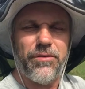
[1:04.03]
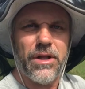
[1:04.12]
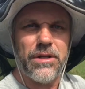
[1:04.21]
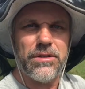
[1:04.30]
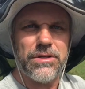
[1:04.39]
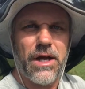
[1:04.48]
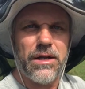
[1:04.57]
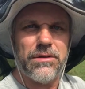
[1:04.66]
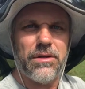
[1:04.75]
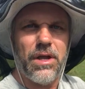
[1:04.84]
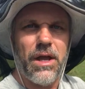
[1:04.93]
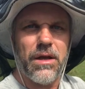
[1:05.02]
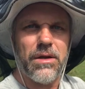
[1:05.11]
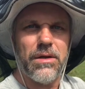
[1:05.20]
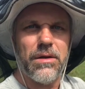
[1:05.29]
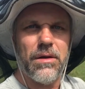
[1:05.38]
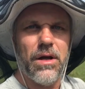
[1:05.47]
finally decided to
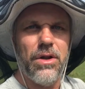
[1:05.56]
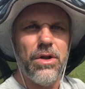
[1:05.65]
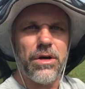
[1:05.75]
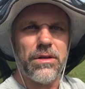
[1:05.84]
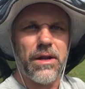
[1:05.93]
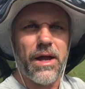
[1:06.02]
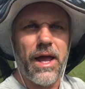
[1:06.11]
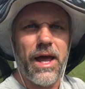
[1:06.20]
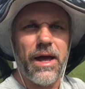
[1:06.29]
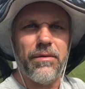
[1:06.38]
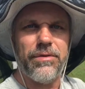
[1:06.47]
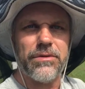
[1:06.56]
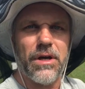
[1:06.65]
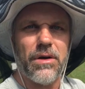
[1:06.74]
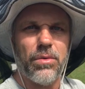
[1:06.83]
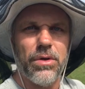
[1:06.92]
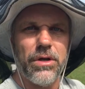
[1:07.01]
take a Nook that I have that's
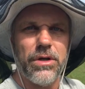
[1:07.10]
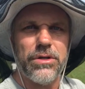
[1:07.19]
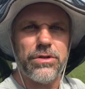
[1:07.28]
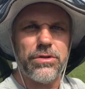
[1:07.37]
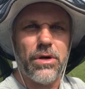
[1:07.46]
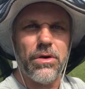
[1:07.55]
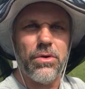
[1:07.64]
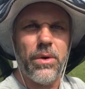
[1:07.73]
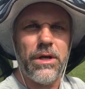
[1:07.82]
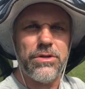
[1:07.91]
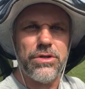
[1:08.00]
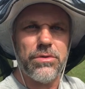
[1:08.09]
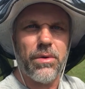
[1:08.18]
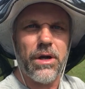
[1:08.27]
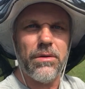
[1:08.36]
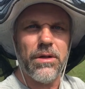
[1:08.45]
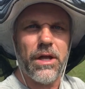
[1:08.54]
got a really good, strong queen. She's
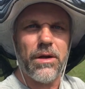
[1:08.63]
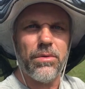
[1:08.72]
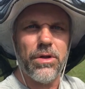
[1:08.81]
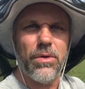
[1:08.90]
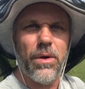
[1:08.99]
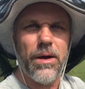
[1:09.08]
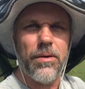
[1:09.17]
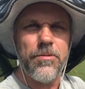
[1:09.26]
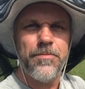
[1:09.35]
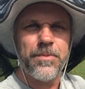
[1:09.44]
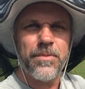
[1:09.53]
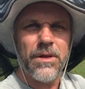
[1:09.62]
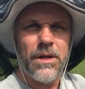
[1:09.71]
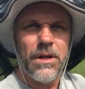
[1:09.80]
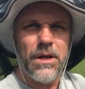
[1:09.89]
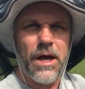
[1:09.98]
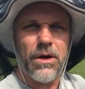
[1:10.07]
laying really well,
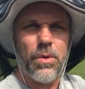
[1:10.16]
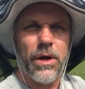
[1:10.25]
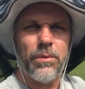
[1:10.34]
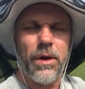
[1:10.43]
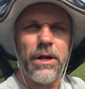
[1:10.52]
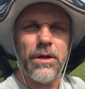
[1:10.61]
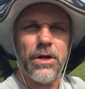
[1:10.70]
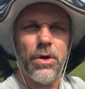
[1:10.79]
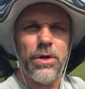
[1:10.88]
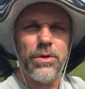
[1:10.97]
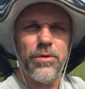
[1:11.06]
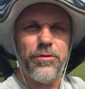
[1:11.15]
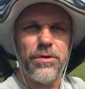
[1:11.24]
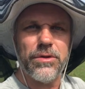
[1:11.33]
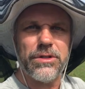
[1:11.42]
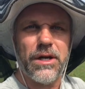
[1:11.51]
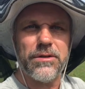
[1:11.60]
not quite ready to go into a
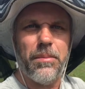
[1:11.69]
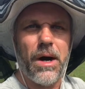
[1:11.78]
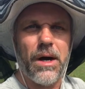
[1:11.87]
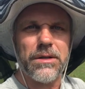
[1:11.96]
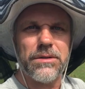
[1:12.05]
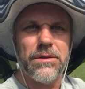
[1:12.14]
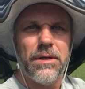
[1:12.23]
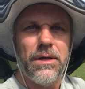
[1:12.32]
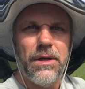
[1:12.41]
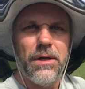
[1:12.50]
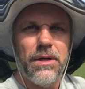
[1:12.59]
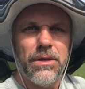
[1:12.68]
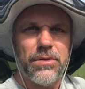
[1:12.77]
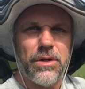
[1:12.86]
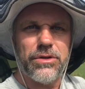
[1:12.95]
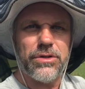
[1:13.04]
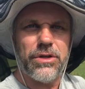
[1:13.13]
full-size box.
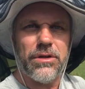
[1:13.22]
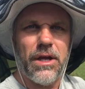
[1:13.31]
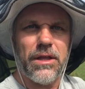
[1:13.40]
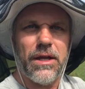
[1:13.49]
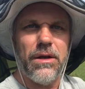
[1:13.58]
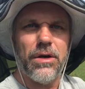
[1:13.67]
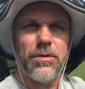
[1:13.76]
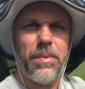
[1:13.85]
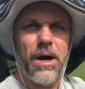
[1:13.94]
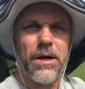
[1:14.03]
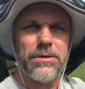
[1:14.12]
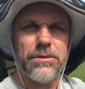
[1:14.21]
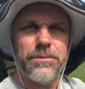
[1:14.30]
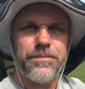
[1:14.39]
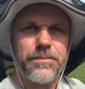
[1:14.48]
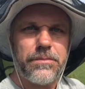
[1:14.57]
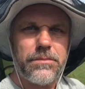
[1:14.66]
So I was just going to take that Nook box.
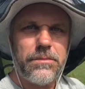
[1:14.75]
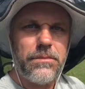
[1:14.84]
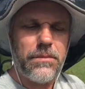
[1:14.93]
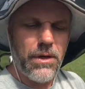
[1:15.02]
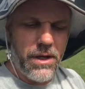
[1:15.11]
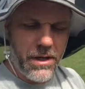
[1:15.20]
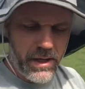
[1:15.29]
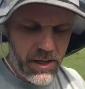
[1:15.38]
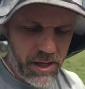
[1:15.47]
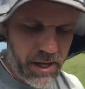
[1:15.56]
And then I